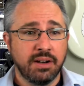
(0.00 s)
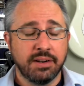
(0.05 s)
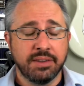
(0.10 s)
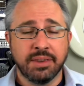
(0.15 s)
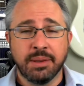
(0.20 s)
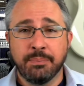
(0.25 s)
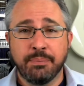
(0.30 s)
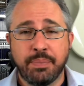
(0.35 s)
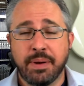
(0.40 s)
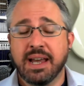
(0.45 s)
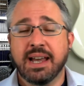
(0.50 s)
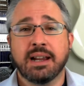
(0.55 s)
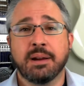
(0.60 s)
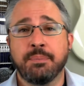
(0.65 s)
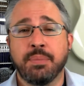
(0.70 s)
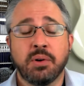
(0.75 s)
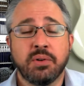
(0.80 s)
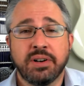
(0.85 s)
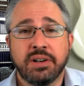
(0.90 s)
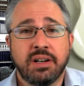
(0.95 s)
the
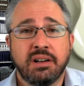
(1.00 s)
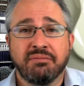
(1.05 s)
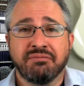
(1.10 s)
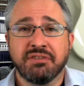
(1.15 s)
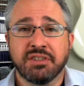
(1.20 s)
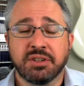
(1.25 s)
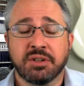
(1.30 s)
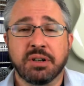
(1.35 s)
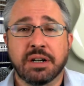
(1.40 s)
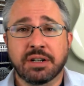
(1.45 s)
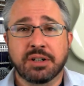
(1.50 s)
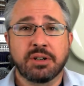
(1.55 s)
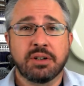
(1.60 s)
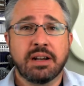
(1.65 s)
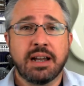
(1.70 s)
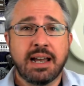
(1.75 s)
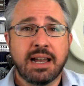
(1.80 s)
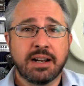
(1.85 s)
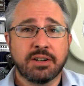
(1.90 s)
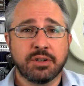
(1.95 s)
backbone and infrastructure to
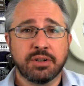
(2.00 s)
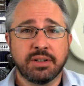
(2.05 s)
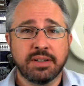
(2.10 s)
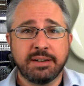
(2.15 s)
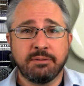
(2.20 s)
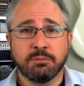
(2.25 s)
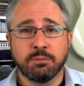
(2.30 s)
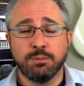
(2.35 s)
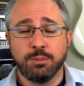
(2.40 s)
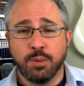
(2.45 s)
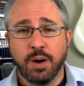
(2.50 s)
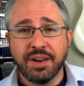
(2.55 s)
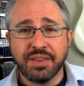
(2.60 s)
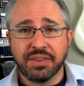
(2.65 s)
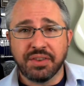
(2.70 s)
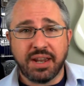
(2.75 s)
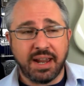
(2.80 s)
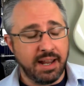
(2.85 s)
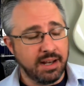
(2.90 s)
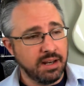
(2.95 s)
actually run
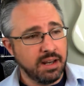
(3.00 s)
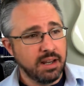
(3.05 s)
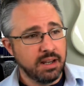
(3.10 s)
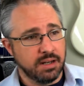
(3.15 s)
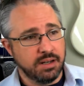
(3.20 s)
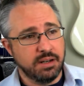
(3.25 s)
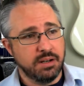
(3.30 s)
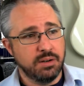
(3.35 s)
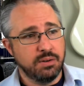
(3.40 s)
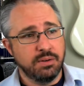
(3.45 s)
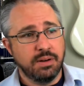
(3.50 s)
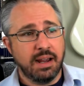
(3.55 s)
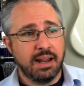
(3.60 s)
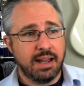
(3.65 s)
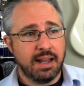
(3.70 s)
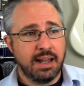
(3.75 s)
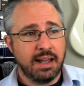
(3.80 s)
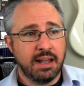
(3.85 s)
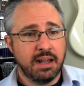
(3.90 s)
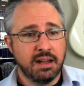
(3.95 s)
that. You
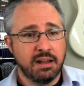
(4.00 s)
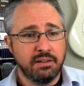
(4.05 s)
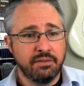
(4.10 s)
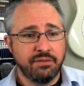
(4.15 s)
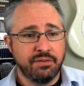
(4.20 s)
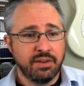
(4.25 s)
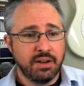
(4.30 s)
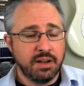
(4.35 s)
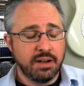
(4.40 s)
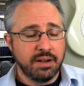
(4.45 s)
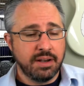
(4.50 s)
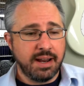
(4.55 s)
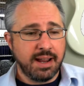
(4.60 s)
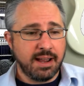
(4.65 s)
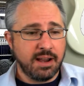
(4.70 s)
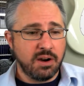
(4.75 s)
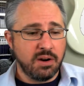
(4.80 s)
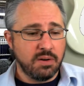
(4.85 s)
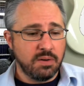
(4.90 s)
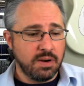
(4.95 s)
have
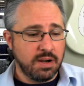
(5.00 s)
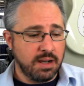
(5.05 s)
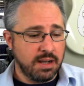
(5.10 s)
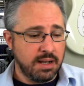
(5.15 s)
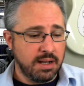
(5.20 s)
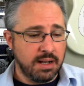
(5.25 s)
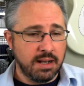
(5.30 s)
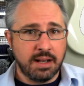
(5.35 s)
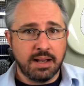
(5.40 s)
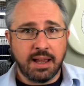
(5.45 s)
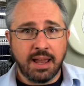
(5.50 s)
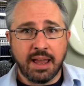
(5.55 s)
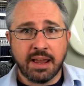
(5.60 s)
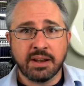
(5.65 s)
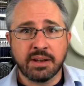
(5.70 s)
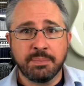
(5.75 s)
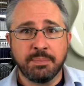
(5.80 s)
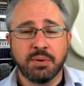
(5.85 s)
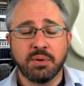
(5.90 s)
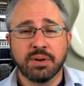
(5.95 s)
now
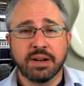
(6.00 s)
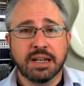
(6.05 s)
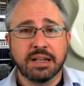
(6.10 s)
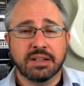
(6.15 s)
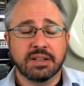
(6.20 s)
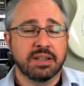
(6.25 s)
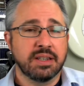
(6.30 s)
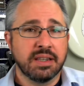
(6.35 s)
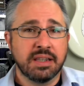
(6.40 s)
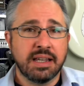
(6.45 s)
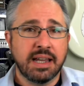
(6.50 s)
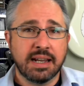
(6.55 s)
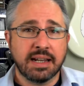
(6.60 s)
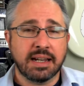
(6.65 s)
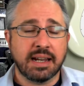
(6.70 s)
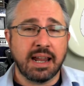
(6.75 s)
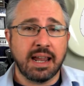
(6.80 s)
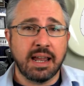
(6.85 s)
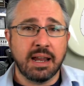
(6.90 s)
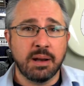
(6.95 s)
endpoints that
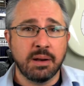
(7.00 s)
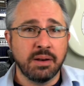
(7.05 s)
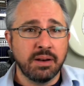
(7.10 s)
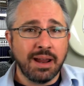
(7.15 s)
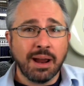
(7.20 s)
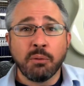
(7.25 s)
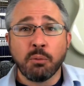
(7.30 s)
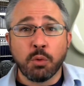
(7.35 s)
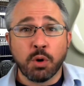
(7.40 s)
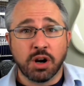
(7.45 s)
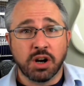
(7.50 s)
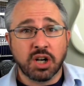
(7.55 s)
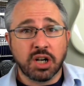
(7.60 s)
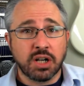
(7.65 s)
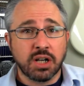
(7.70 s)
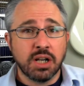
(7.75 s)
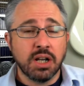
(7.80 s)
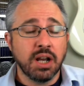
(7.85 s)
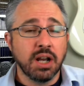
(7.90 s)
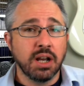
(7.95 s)
can network
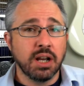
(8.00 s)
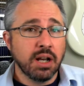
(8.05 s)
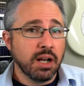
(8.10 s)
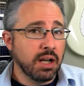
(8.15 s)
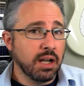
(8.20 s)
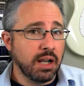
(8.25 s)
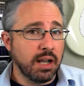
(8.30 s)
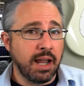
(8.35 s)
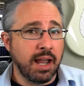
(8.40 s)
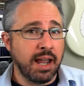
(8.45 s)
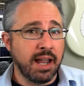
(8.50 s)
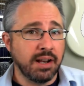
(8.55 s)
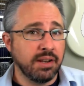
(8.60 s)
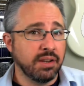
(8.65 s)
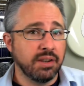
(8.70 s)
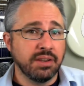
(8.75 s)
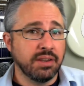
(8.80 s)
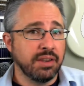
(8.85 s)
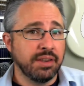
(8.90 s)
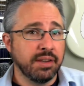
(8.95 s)

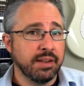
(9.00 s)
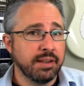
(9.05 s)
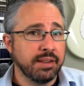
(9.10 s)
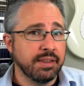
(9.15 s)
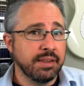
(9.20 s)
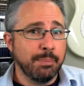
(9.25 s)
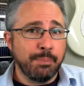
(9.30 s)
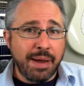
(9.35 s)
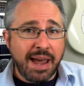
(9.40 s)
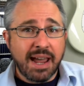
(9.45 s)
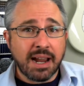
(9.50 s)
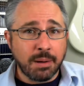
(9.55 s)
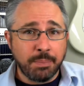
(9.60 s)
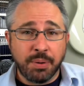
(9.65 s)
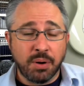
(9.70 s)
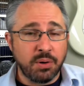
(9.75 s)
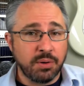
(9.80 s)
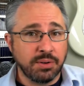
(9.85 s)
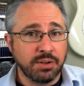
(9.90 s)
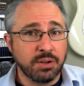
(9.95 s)
and the
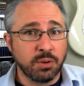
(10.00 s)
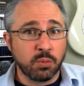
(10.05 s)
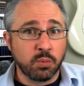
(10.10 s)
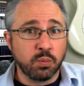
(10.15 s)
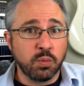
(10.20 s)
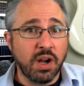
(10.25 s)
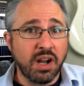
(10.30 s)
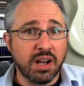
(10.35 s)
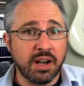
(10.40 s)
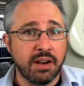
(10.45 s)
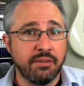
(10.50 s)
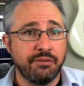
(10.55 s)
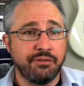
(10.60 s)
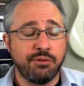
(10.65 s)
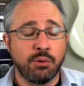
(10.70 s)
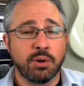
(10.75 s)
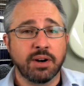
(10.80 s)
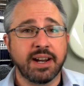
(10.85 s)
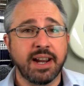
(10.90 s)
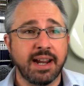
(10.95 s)
backbone to run
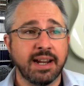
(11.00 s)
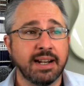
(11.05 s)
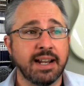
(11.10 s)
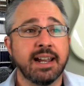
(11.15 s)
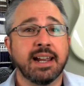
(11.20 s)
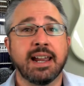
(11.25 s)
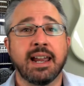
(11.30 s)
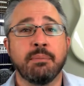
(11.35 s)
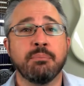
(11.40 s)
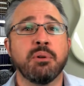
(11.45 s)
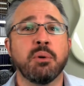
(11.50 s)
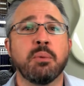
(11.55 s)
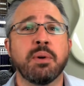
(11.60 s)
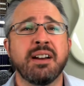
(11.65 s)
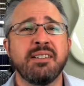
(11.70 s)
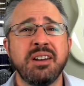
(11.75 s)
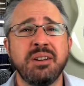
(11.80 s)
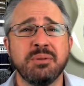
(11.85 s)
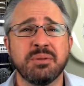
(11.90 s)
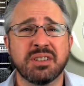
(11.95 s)
4K and 8K. But where
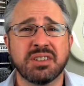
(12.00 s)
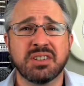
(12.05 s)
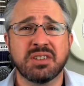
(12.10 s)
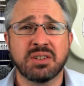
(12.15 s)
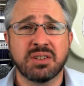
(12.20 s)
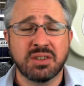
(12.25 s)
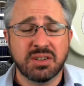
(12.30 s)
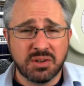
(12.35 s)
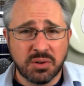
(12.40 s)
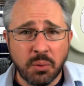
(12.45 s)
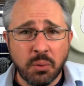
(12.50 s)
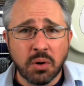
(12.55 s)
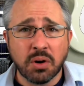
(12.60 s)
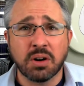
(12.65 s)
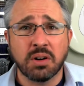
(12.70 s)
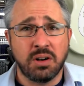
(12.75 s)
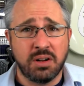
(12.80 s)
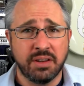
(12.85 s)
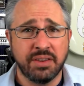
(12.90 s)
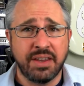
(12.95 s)
do you store
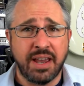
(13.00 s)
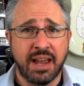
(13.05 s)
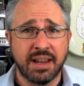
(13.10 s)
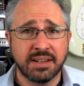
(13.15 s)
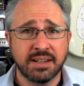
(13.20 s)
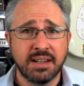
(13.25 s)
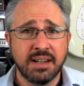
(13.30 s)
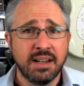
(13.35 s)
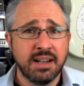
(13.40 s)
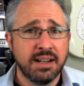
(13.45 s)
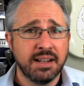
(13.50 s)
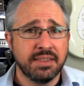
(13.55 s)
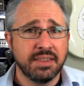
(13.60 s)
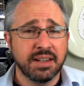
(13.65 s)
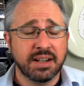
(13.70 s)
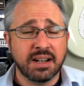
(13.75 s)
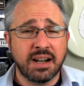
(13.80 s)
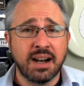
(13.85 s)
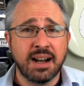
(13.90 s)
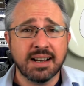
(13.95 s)
all that? The
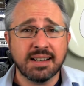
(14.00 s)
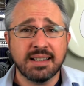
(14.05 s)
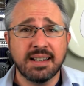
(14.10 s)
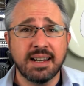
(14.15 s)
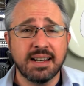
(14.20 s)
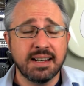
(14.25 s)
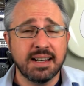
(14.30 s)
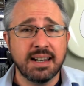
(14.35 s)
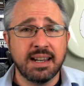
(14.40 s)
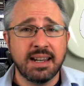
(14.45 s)
content